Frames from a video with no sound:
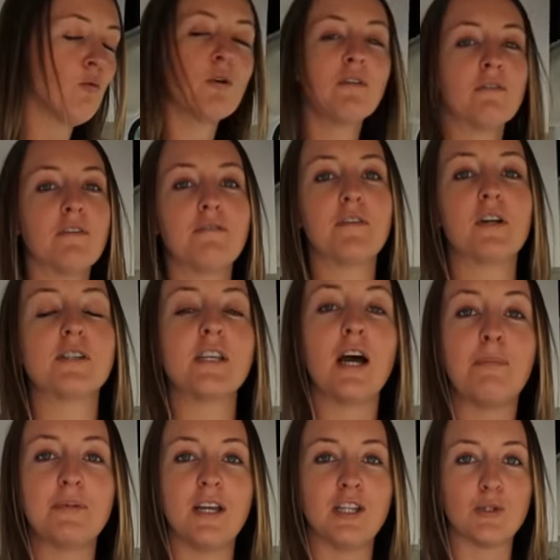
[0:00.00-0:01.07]
One of the first
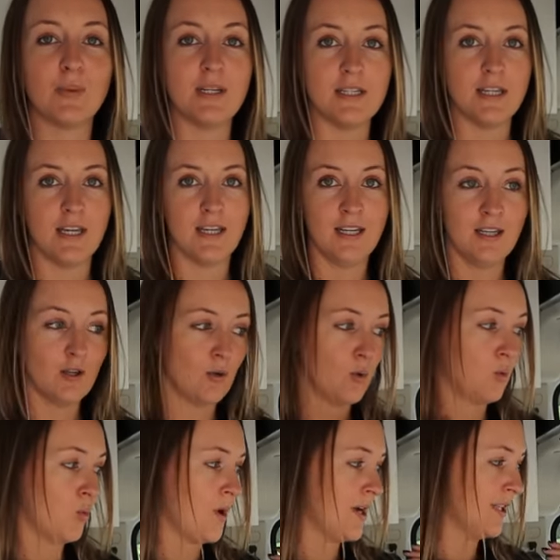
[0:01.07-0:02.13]
updates we did
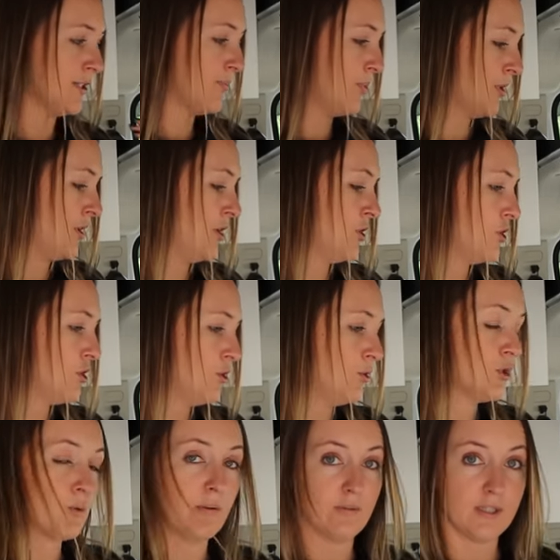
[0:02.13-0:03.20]
was put on two
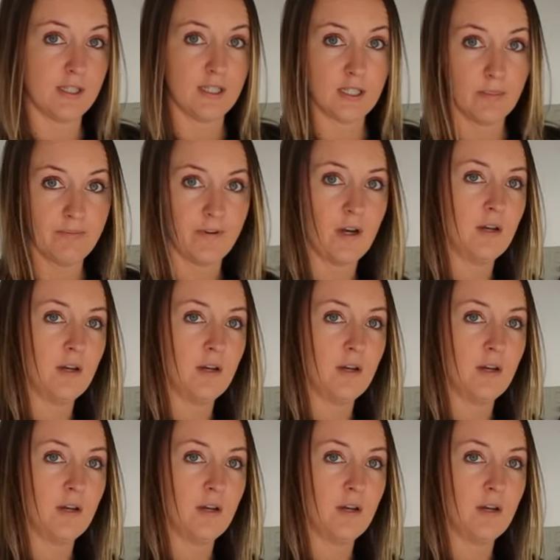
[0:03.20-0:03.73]
swivel seats up